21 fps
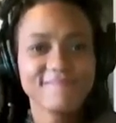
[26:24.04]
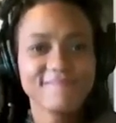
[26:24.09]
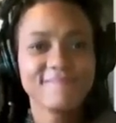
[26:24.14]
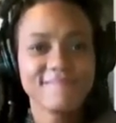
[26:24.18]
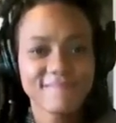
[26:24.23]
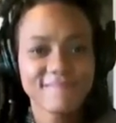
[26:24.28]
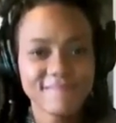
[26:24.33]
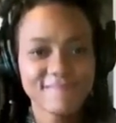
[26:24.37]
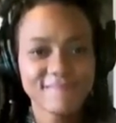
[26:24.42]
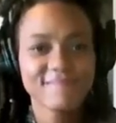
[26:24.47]

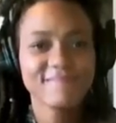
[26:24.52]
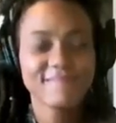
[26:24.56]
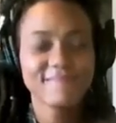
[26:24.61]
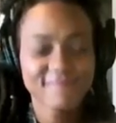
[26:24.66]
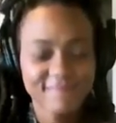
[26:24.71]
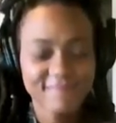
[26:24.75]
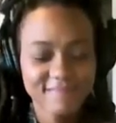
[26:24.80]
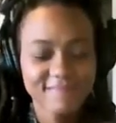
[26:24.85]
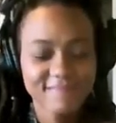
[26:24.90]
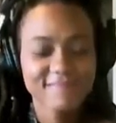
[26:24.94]

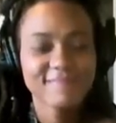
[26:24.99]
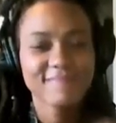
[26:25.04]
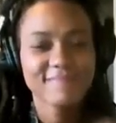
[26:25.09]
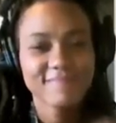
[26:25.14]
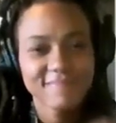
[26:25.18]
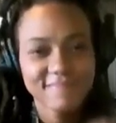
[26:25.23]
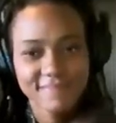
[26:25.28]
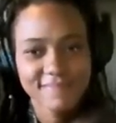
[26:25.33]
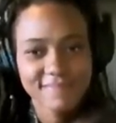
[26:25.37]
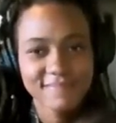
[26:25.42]

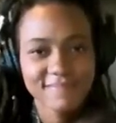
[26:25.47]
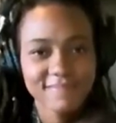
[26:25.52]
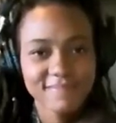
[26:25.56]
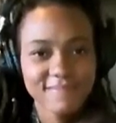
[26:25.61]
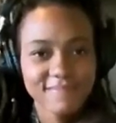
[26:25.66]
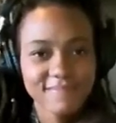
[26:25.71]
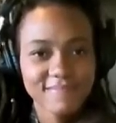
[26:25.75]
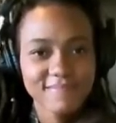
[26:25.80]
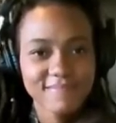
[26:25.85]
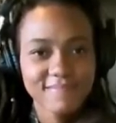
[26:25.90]

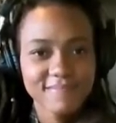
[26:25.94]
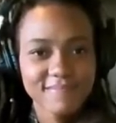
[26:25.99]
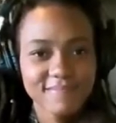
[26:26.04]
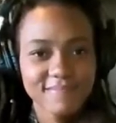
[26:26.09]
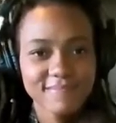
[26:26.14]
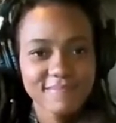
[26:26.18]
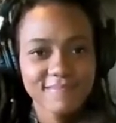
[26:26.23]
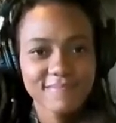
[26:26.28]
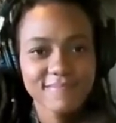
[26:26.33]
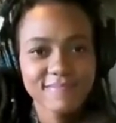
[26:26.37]

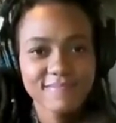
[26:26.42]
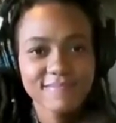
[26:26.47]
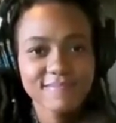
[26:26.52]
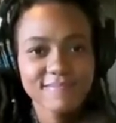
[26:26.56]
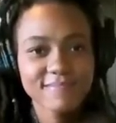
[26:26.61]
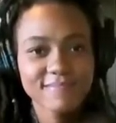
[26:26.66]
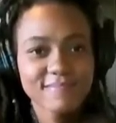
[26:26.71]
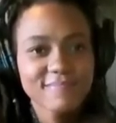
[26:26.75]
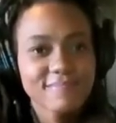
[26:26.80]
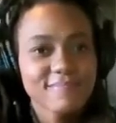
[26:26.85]

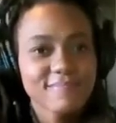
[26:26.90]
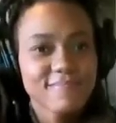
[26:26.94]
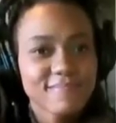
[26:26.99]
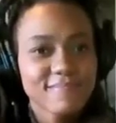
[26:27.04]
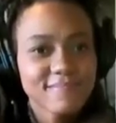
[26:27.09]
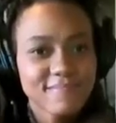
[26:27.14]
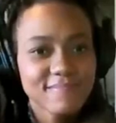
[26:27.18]
(not speaking)